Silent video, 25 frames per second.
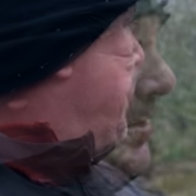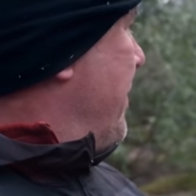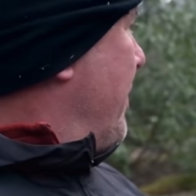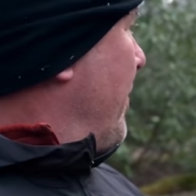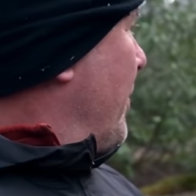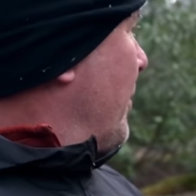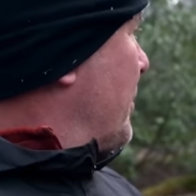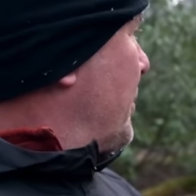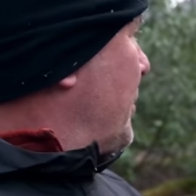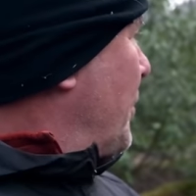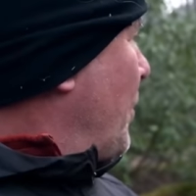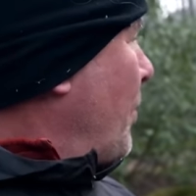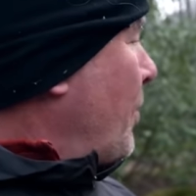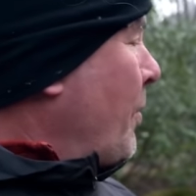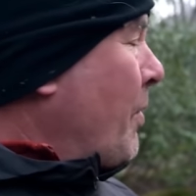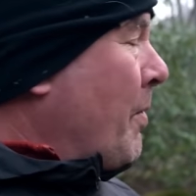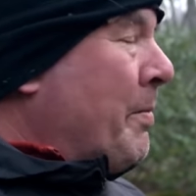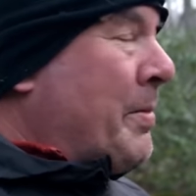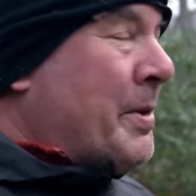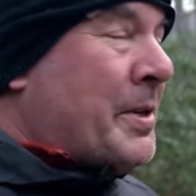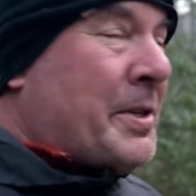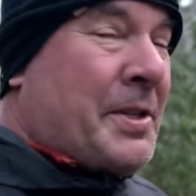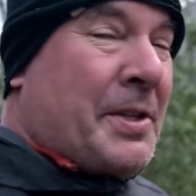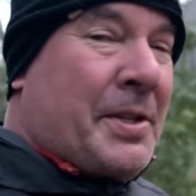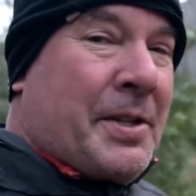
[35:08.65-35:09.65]
First order
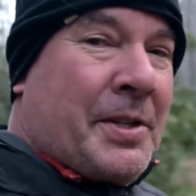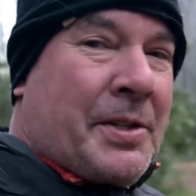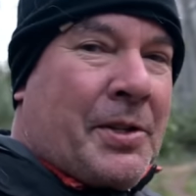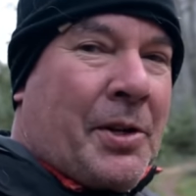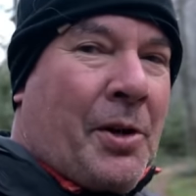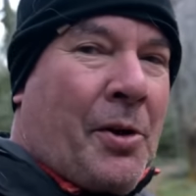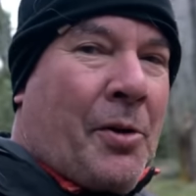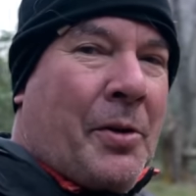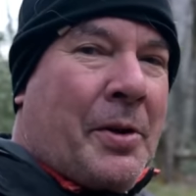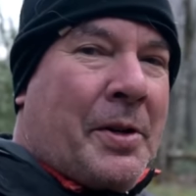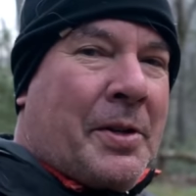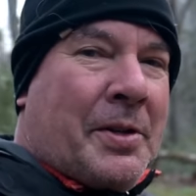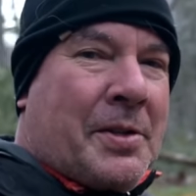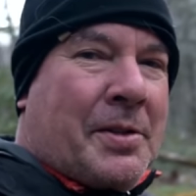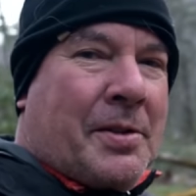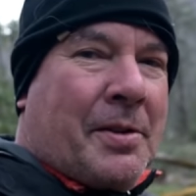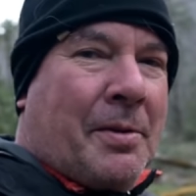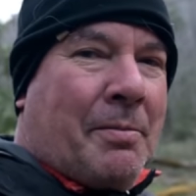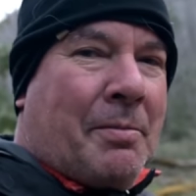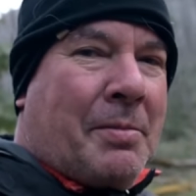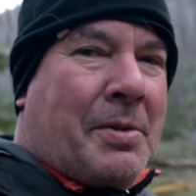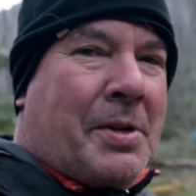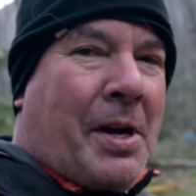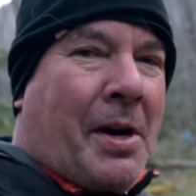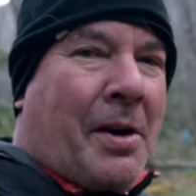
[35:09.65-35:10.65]
of business though is
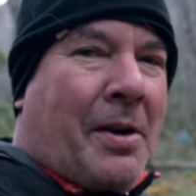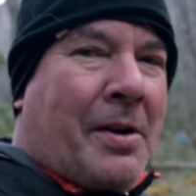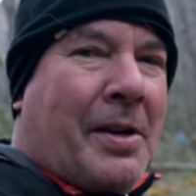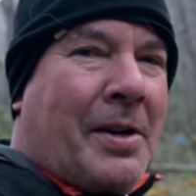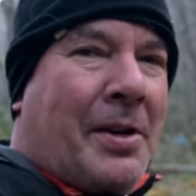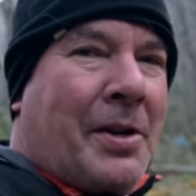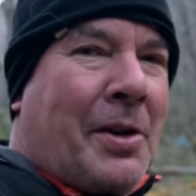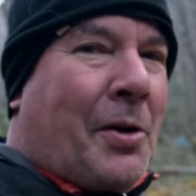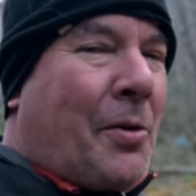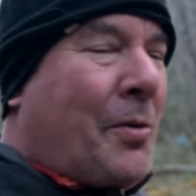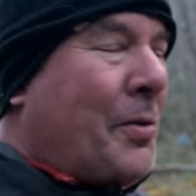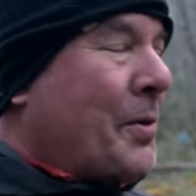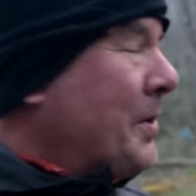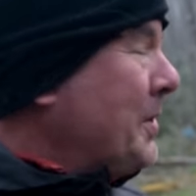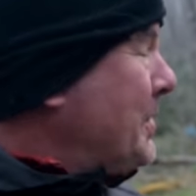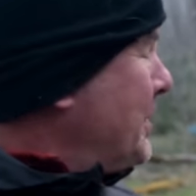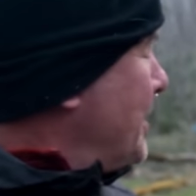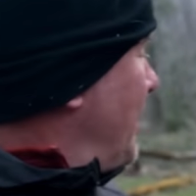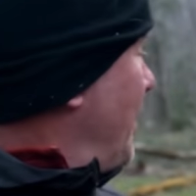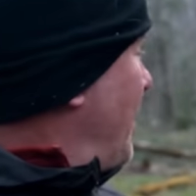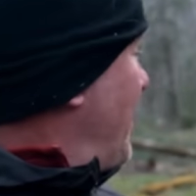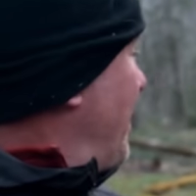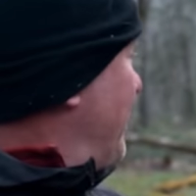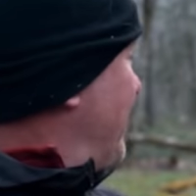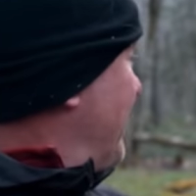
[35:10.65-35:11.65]
some Dunkin' Donuts
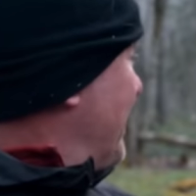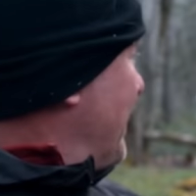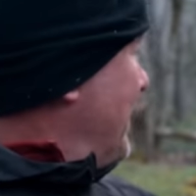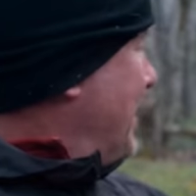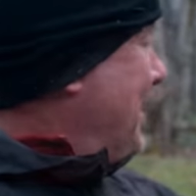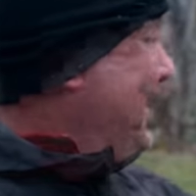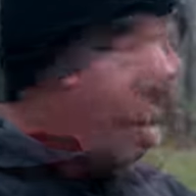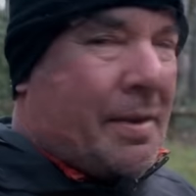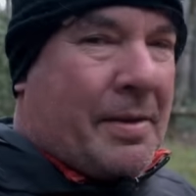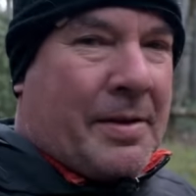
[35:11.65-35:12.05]
coffee.